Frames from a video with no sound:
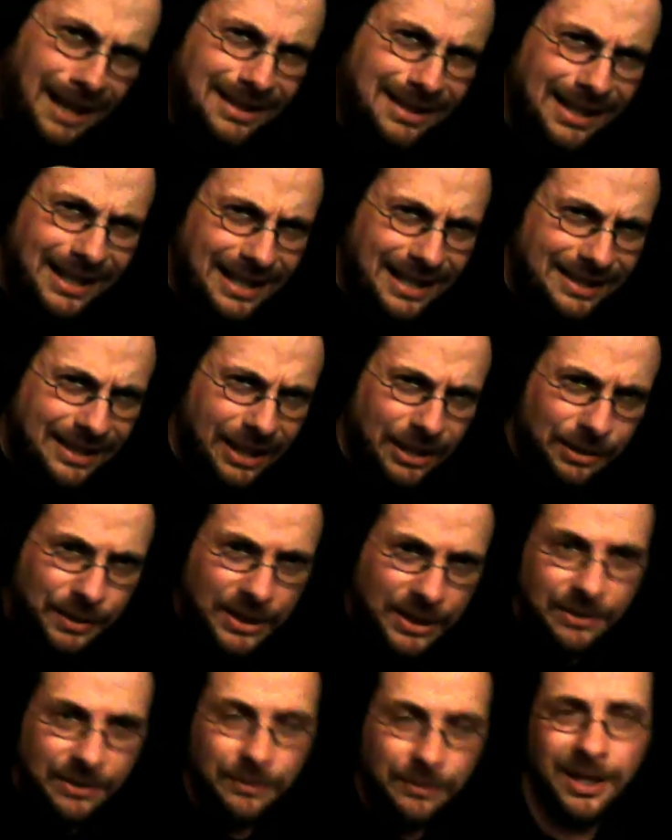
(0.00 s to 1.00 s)
See, and that's the
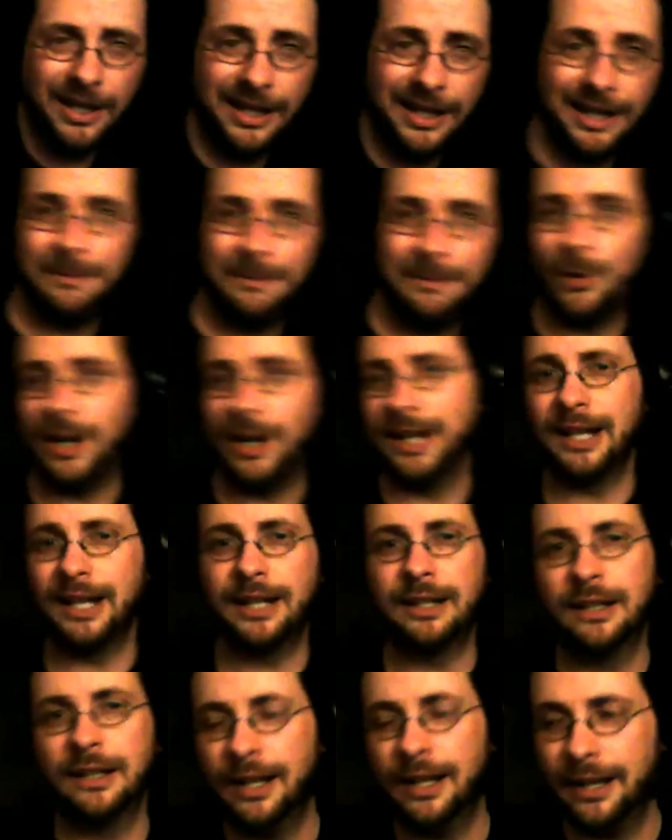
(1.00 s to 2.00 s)
other reason why I'm waiting.